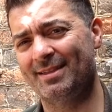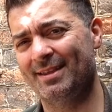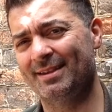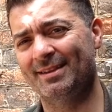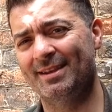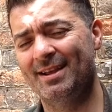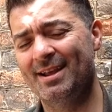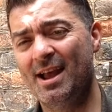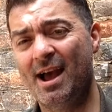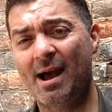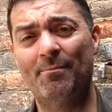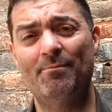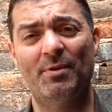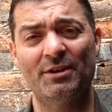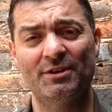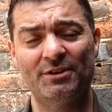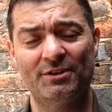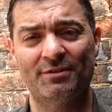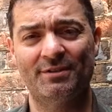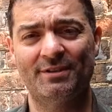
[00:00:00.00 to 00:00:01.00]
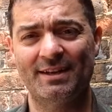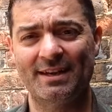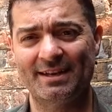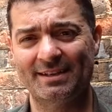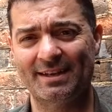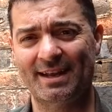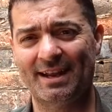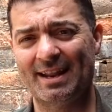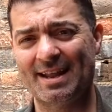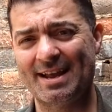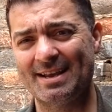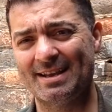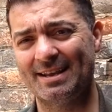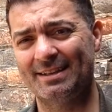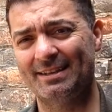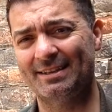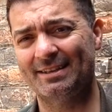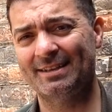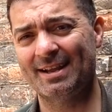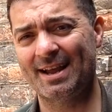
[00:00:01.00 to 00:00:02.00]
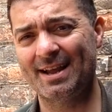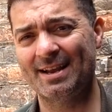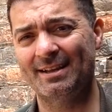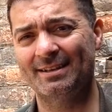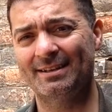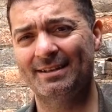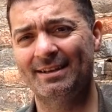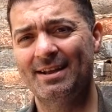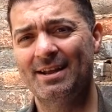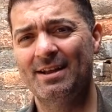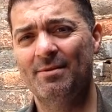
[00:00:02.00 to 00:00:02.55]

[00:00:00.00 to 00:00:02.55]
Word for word: There's a bunch of scenes I like in Signs,